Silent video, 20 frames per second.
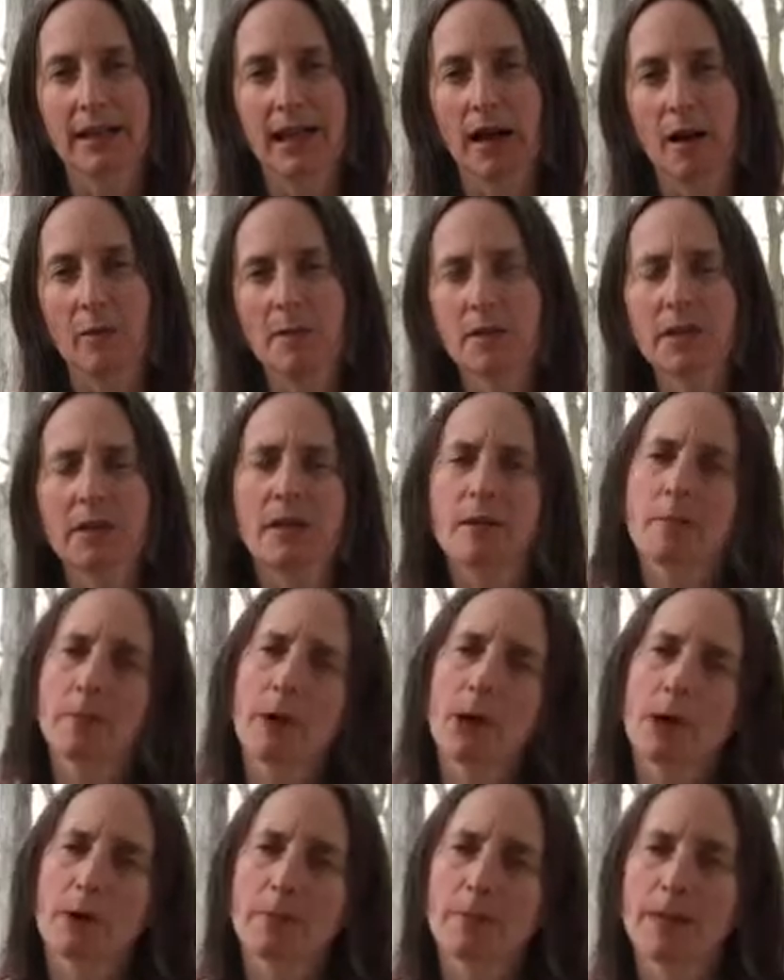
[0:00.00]
almost
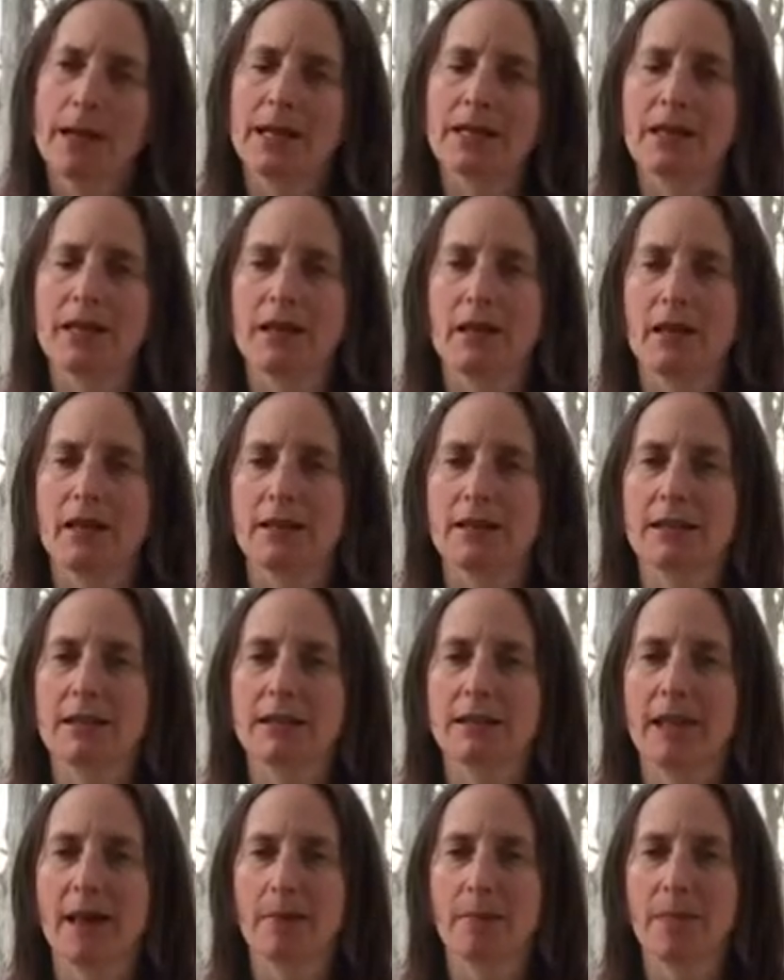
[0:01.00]

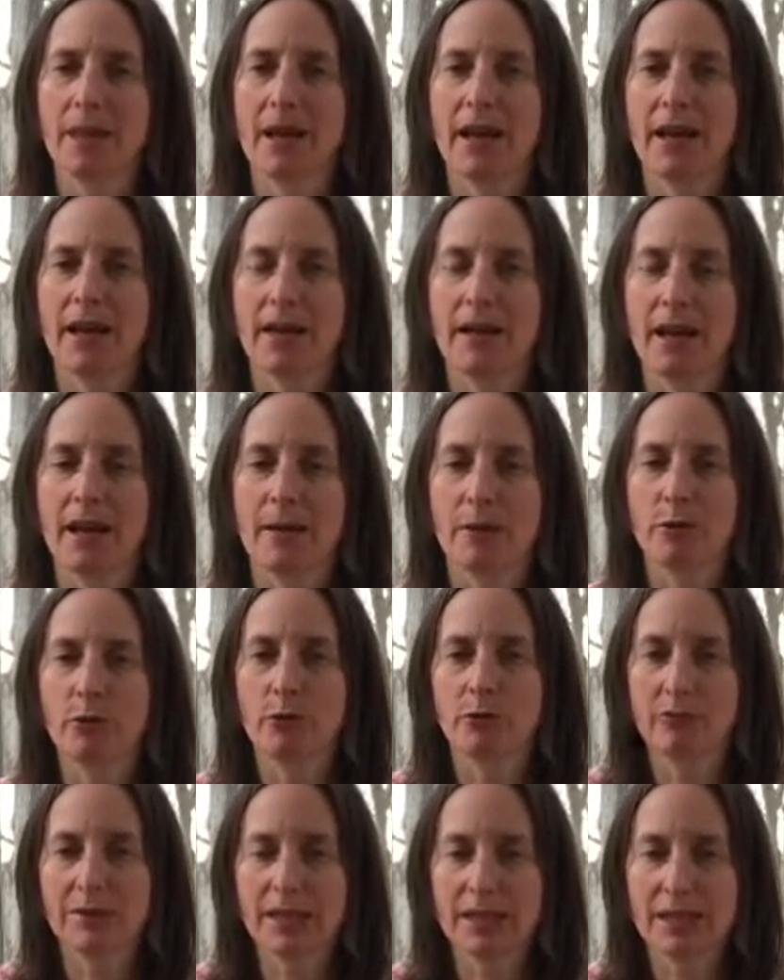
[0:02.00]
compartmentalizes that pain and
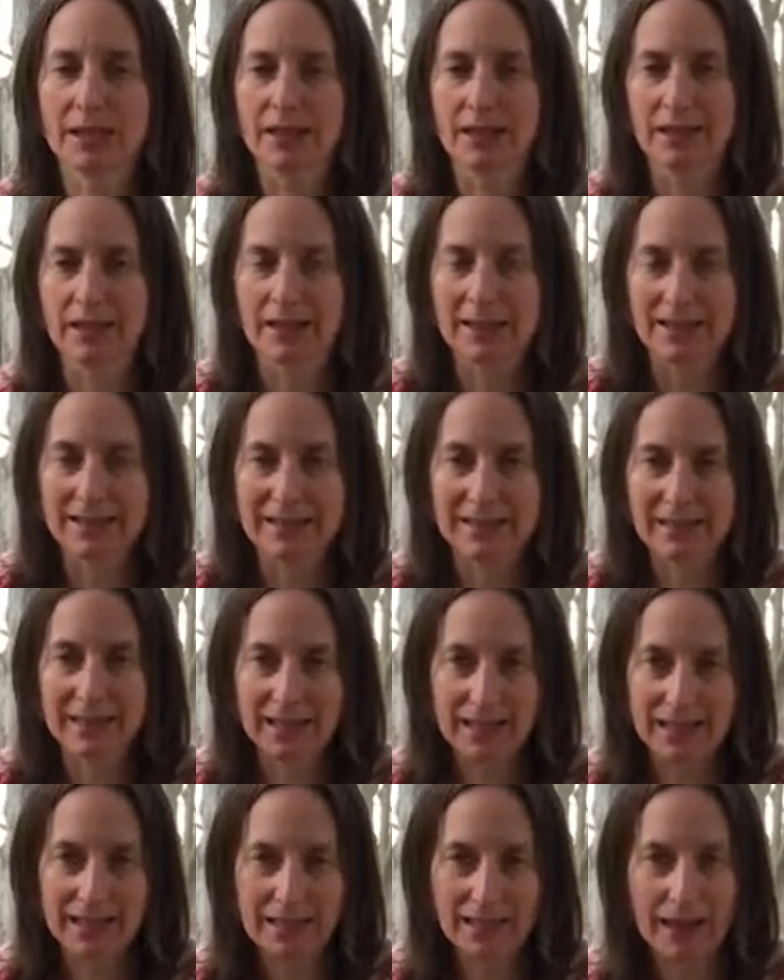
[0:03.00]
moves it
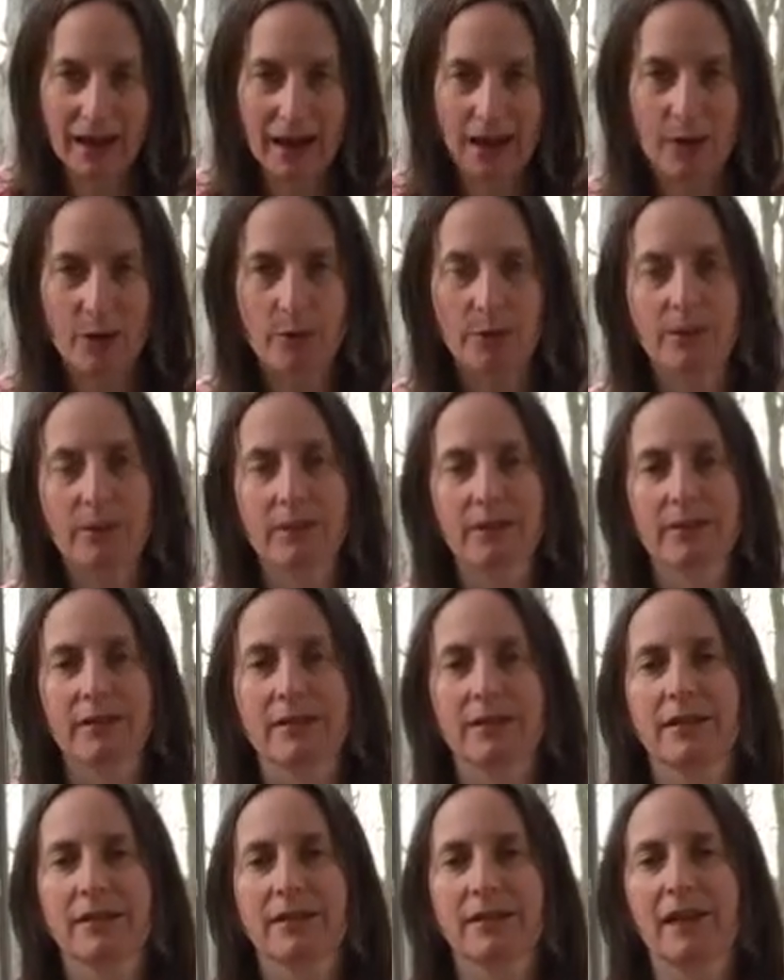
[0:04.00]
slightly out
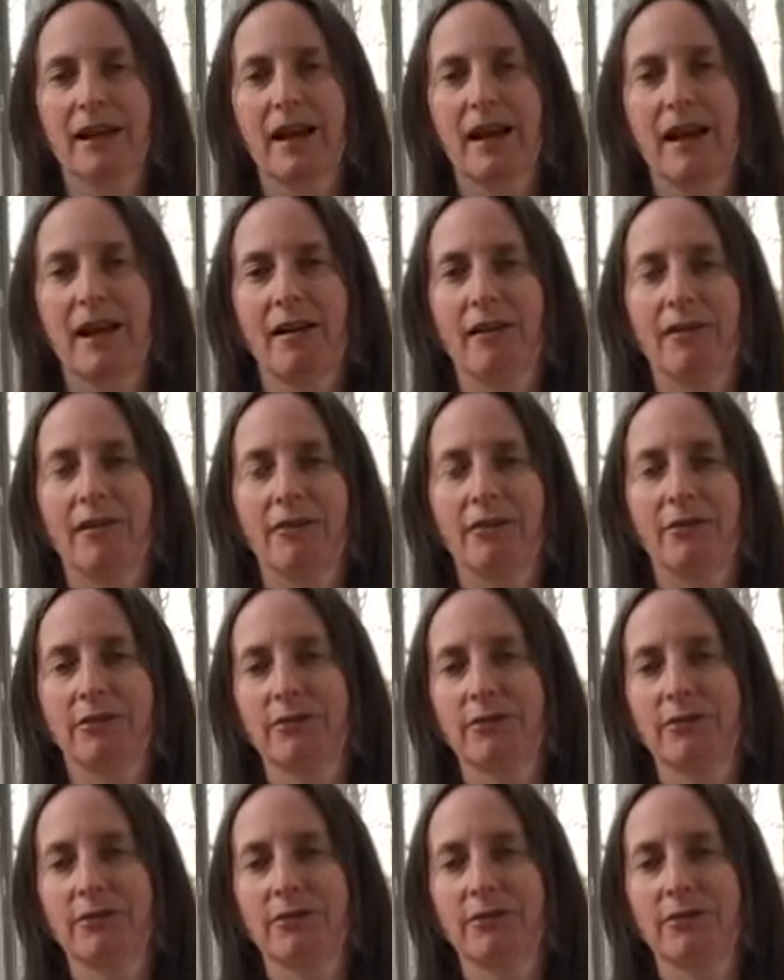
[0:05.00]
of